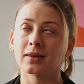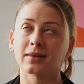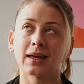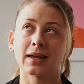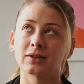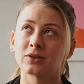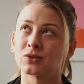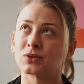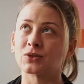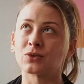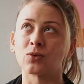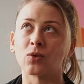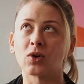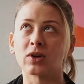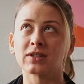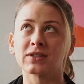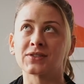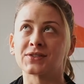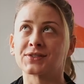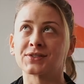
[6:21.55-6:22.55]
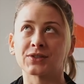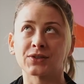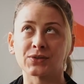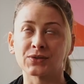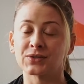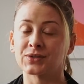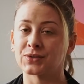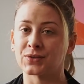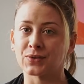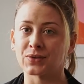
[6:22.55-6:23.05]
That dude's voice is
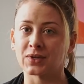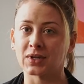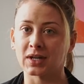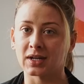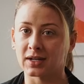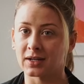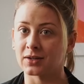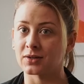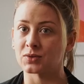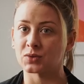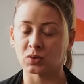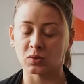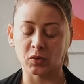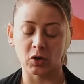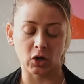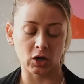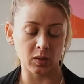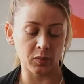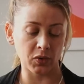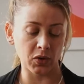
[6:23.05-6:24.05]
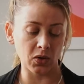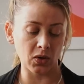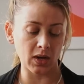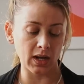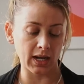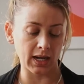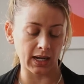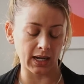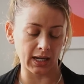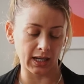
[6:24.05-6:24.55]
so soothing, it is remarkable.
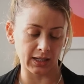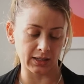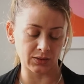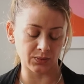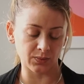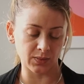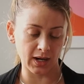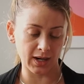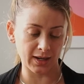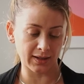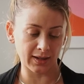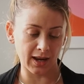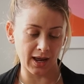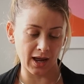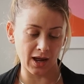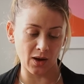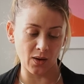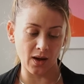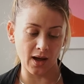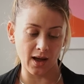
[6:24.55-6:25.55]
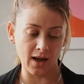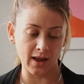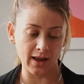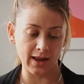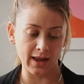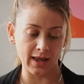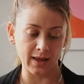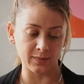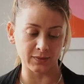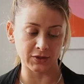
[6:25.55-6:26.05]
And right now I
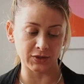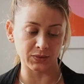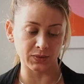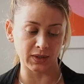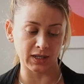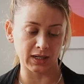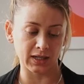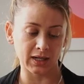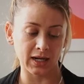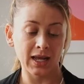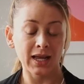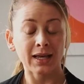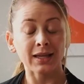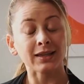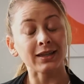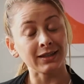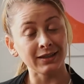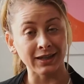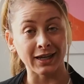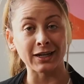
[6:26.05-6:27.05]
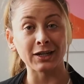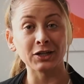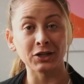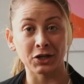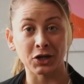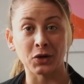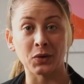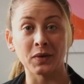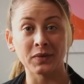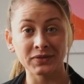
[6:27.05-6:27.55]
am doing the Letting
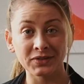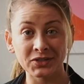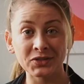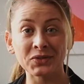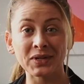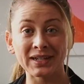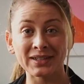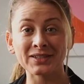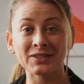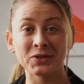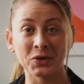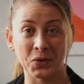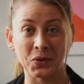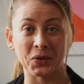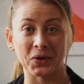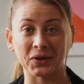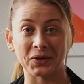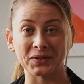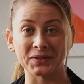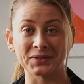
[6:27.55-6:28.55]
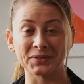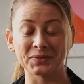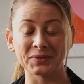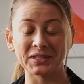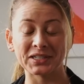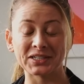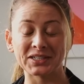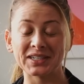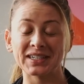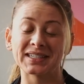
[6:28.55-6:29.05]
Go of Stress course,
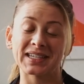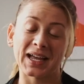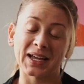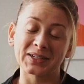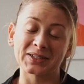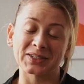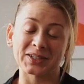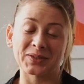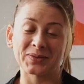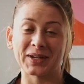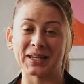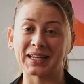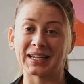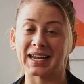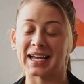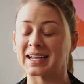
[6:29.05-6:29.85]
which is actually really